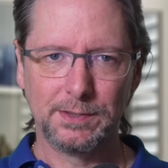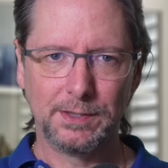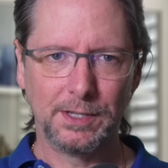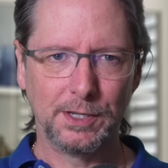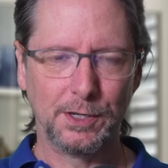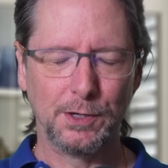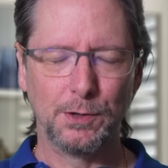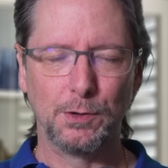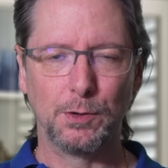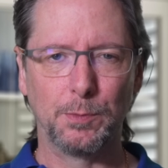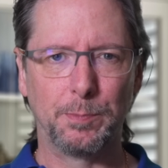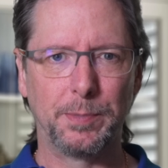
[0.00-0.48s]
the
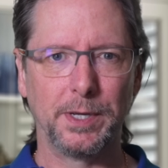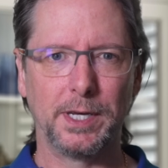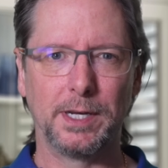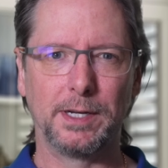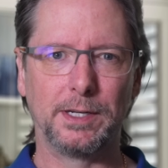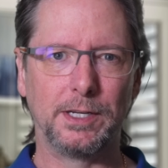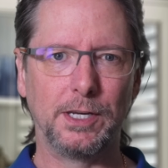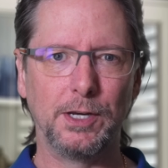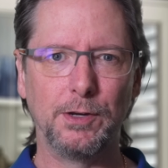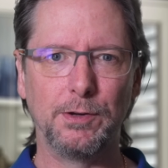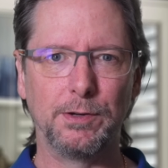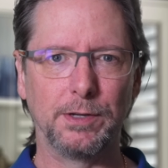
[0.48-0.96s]

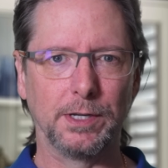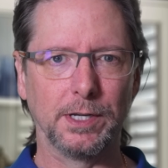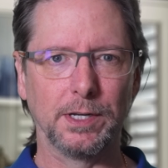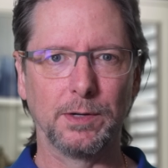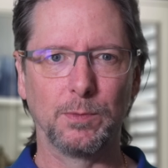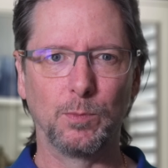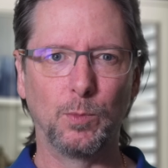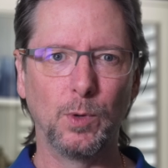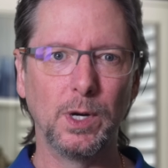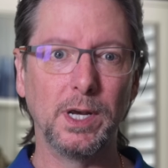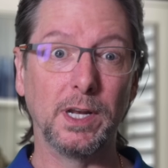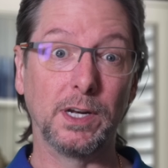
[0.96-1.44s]
European
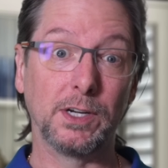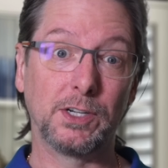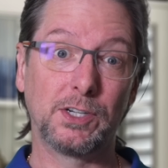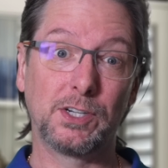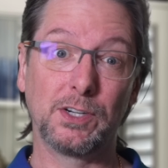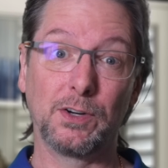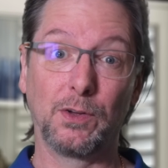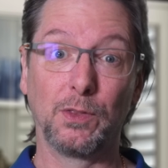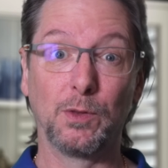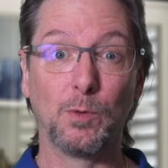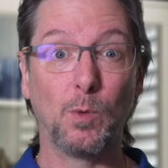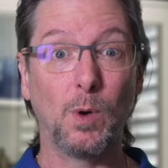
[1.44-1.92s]
Union, which,
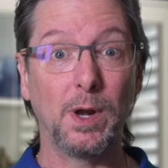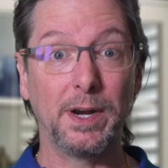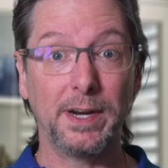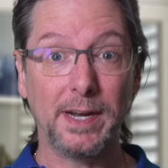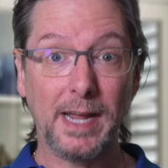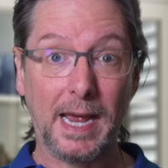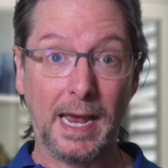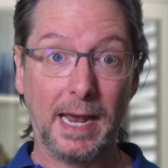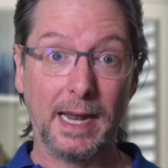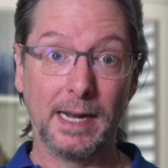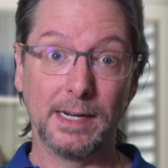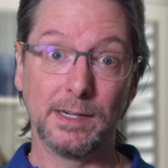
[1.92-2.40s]
on the one
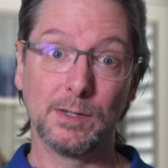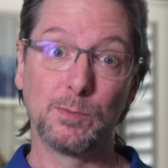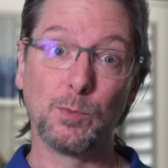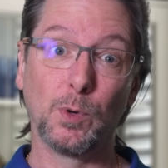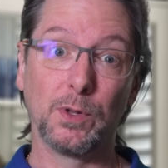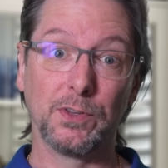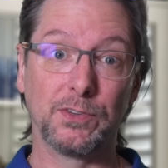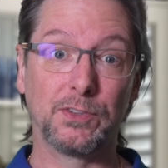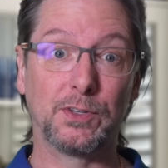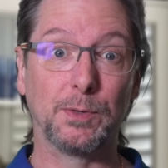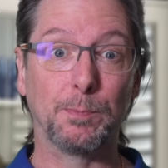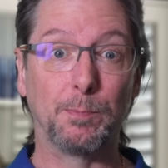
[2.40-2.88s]
hand,
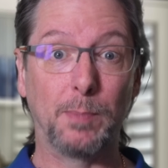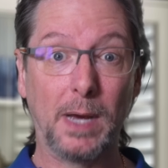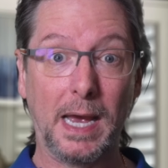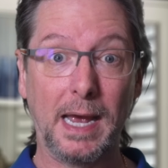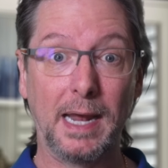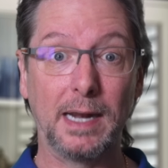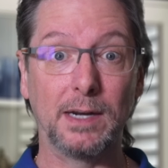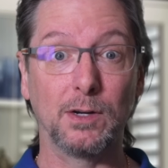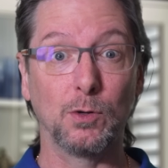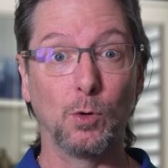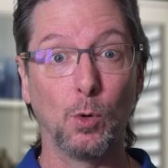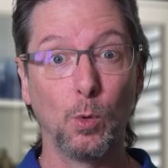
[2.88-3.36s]
wants to
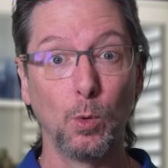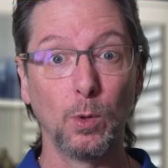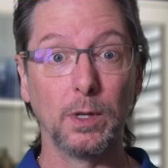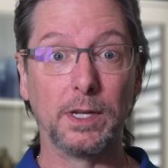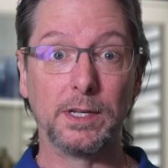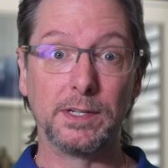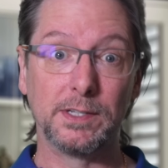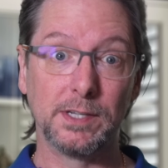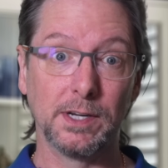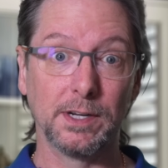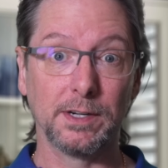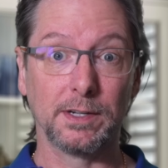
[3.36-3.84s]
ban all
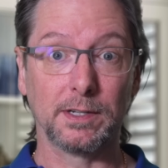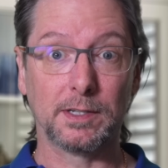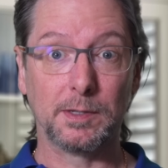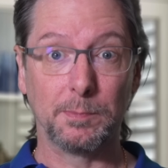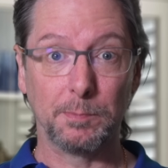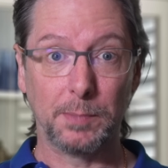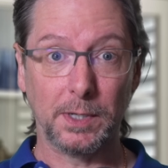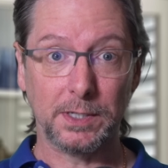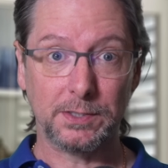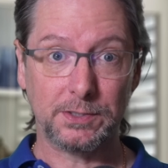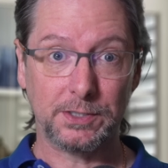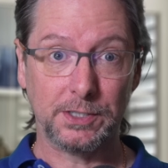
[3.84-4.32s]
internal
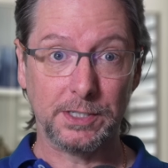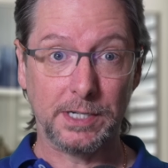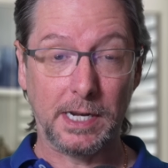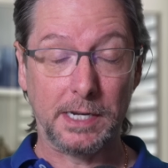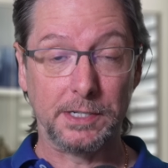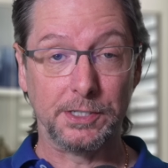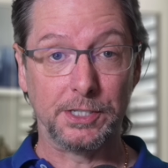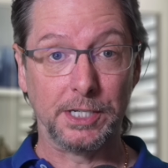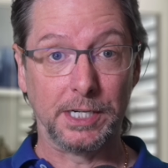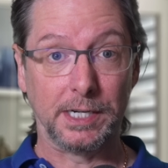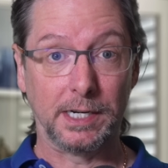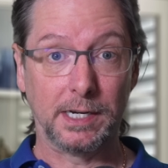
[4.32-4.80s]
combustion
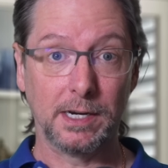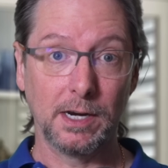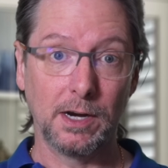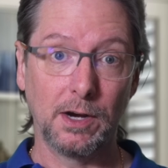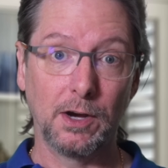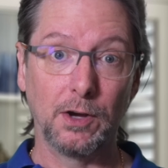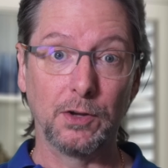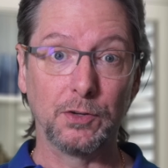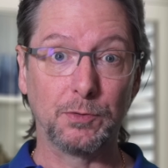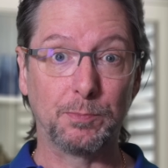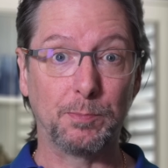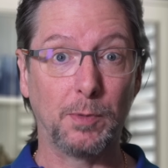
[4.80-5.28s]
engine
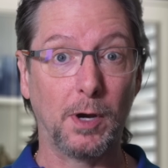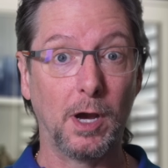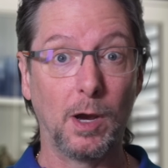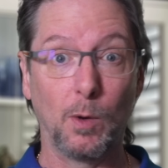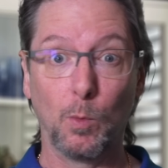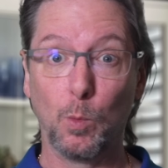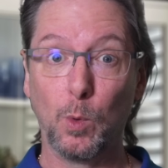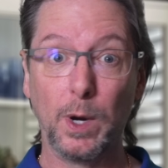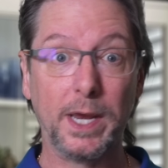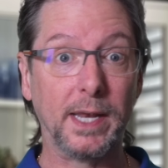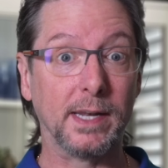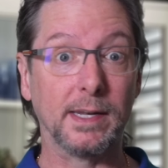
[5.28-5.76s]
cars by a
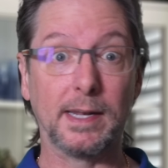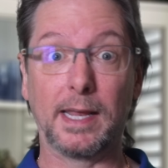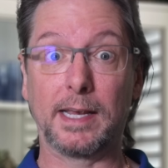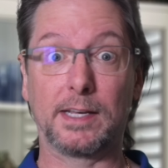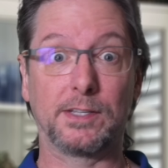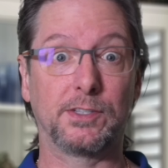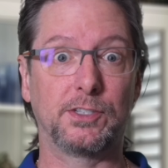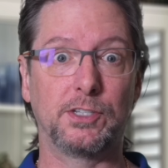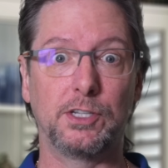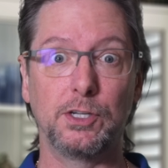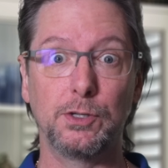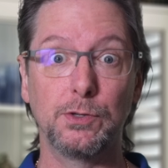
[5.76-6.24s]
week
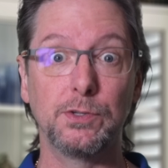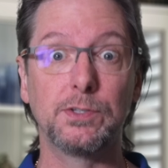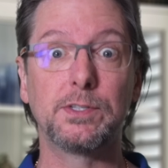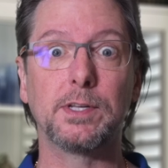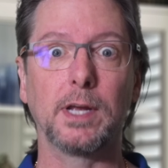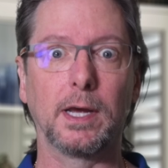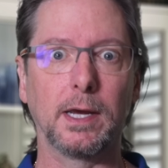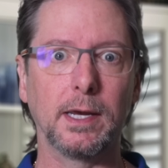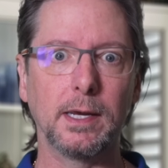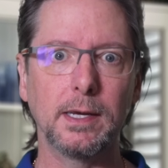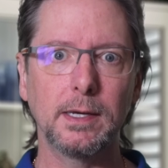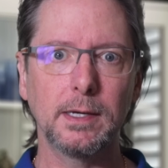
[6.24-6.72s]
next
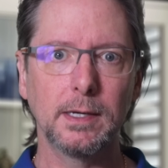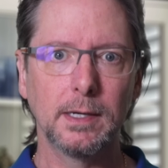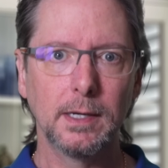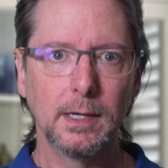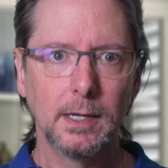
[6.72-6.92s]
Tuesday,